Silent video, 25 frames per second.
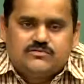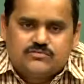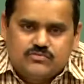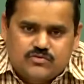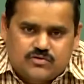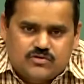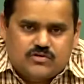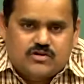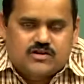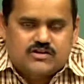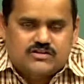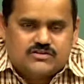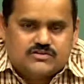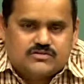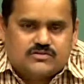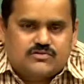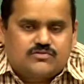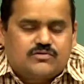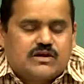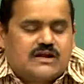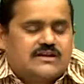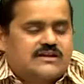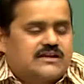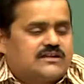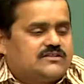know also
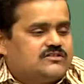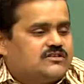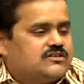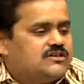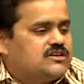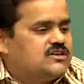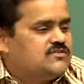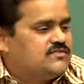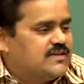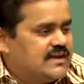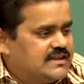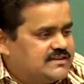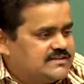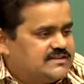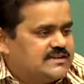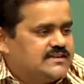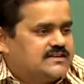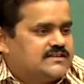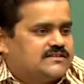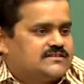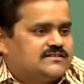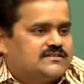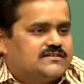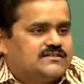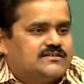what are the
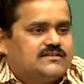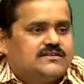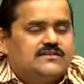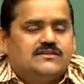devices